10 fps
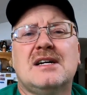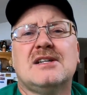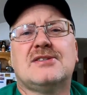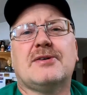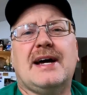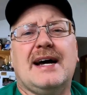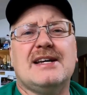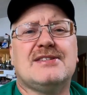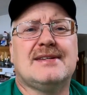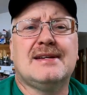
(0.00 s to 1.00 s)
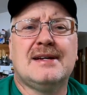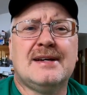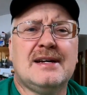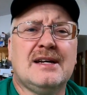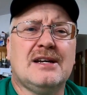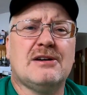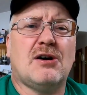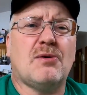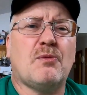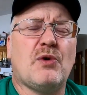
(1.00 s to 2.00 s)
So guys, you
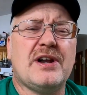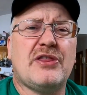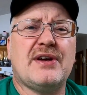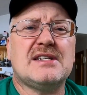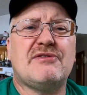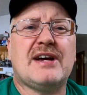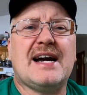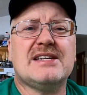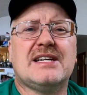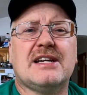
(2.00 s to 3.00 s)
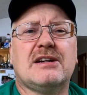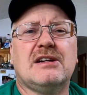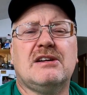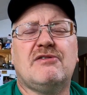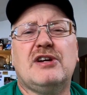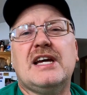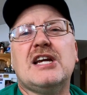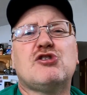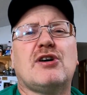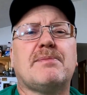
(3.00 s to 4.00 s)
know, one of the things, if you get
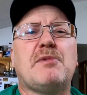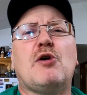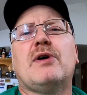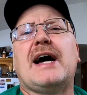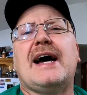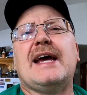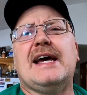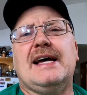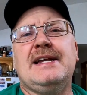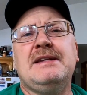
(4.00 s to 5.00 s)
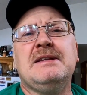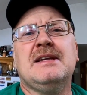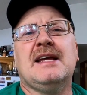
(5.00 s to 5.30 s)
a truck mount guy in,